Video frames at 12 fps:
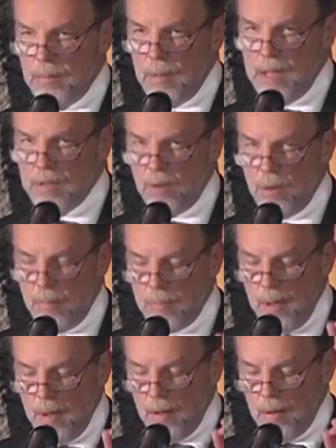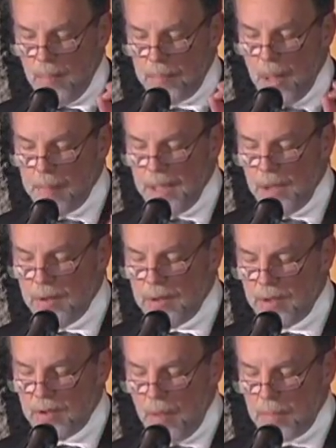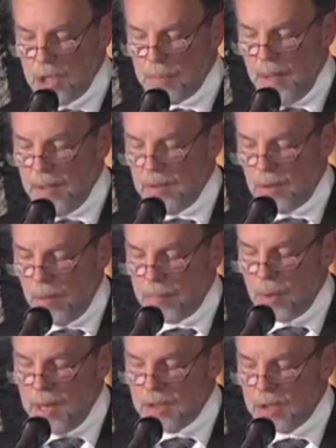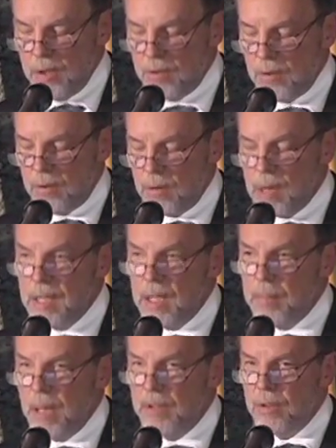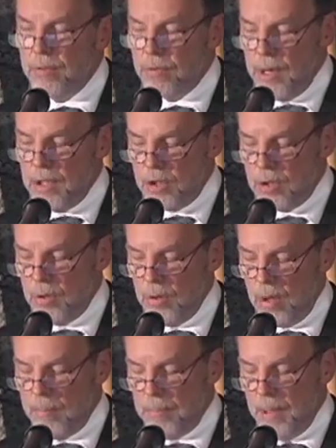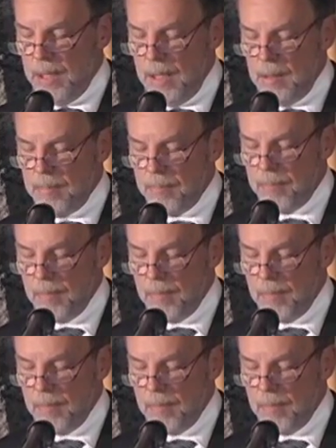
either a permanent establishment or branches traded by the French company,